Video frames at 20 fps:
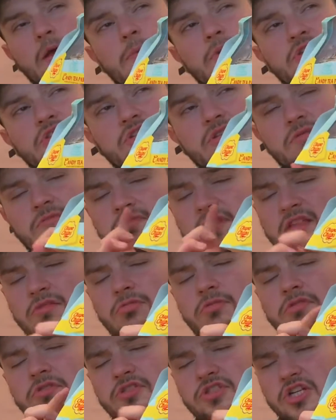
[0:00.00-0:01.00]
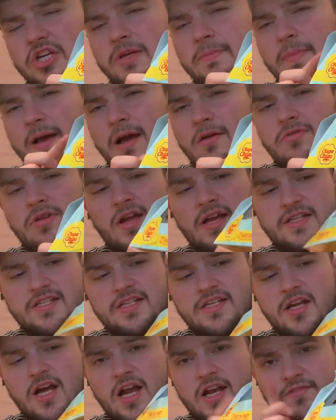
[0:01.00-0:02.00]
there was, this was
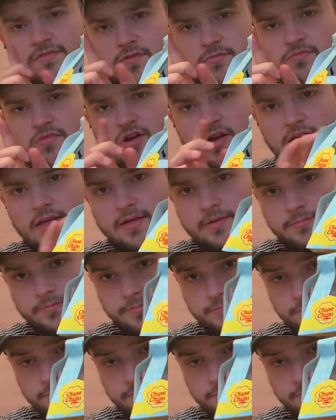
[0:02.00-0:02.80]
£2.99 if I'm right.